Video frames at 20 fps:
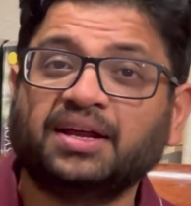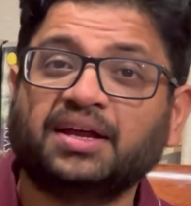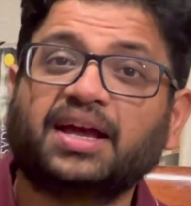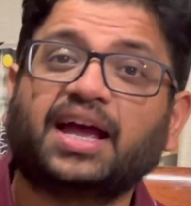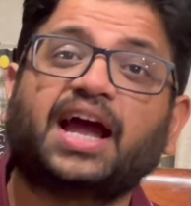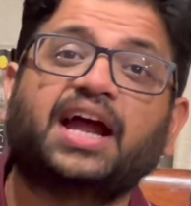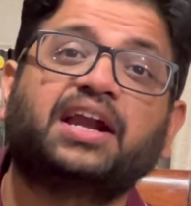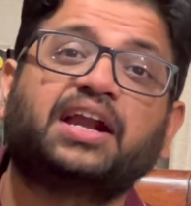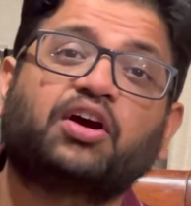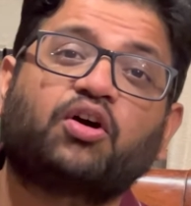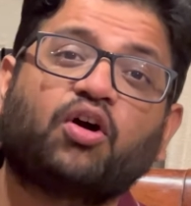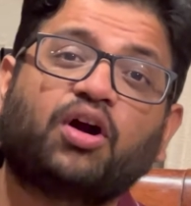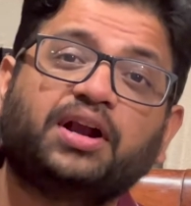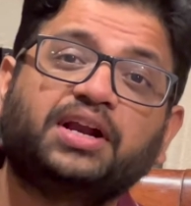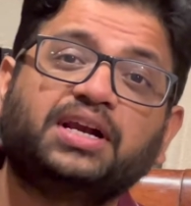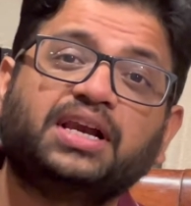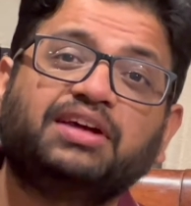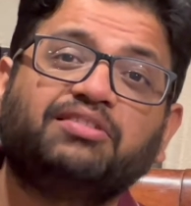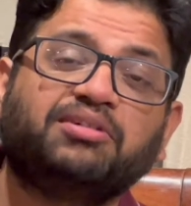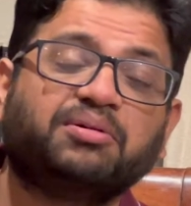and
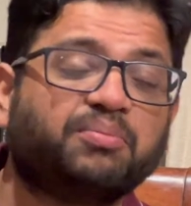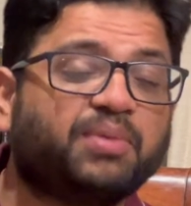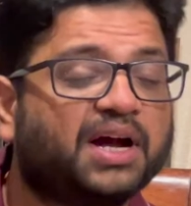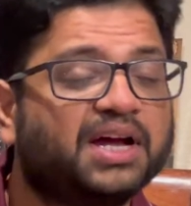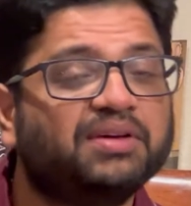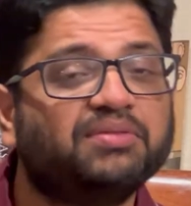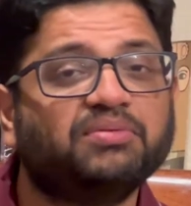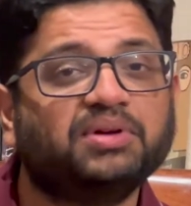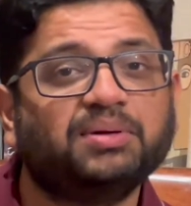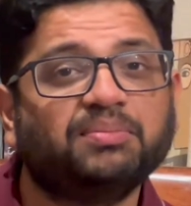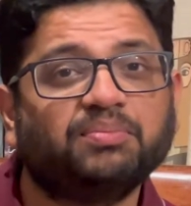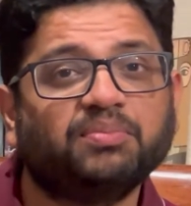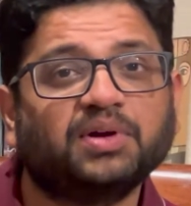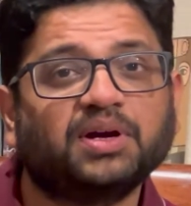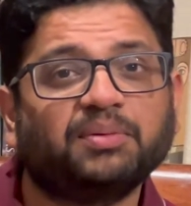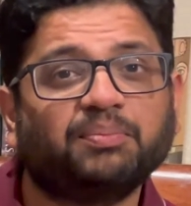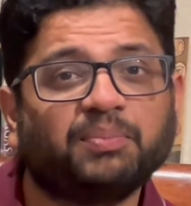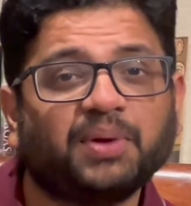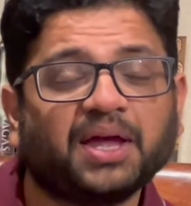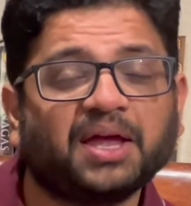accordingly we
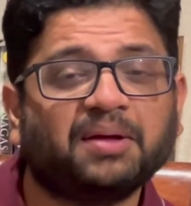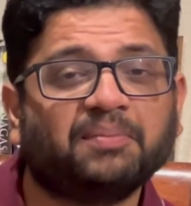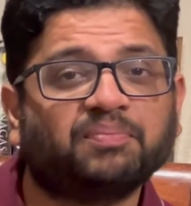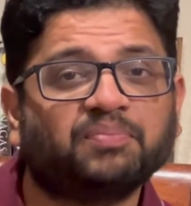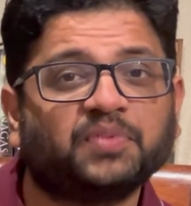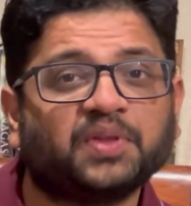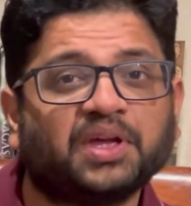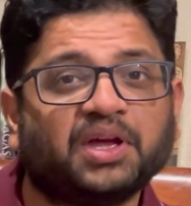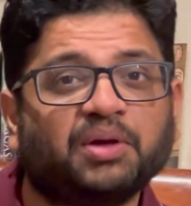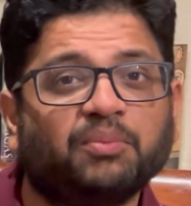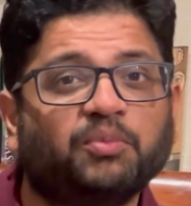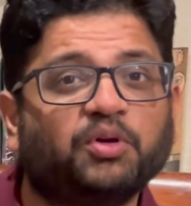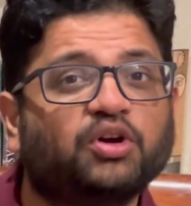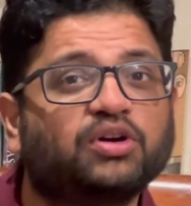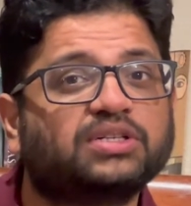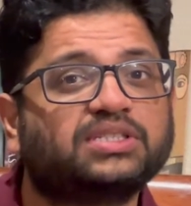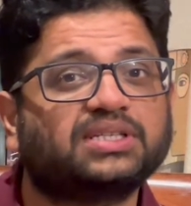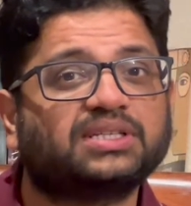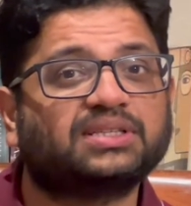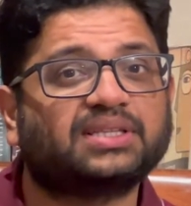pay.
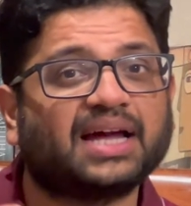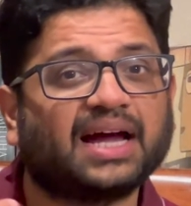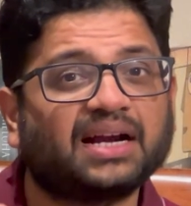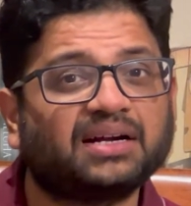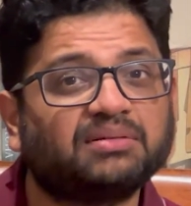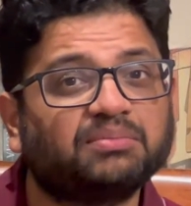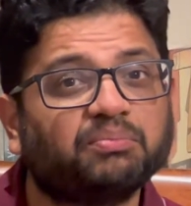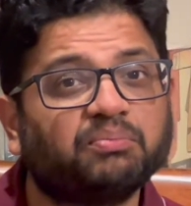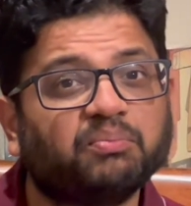Because that